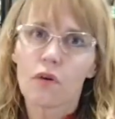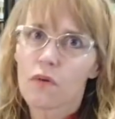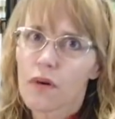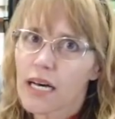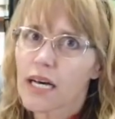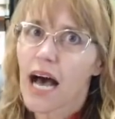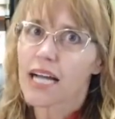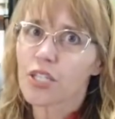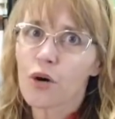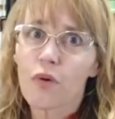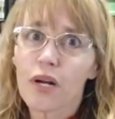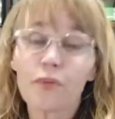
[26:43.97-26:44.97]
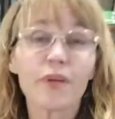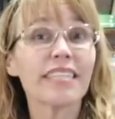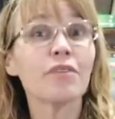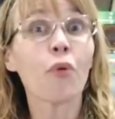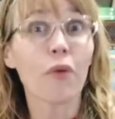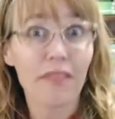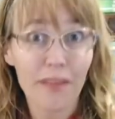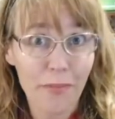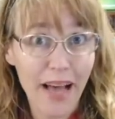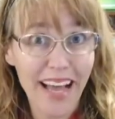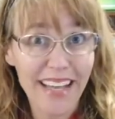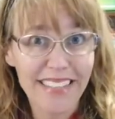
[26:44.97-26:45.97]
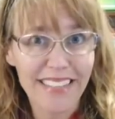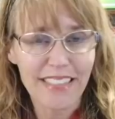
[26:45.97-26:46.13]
Well, I don't want to ignore the bad.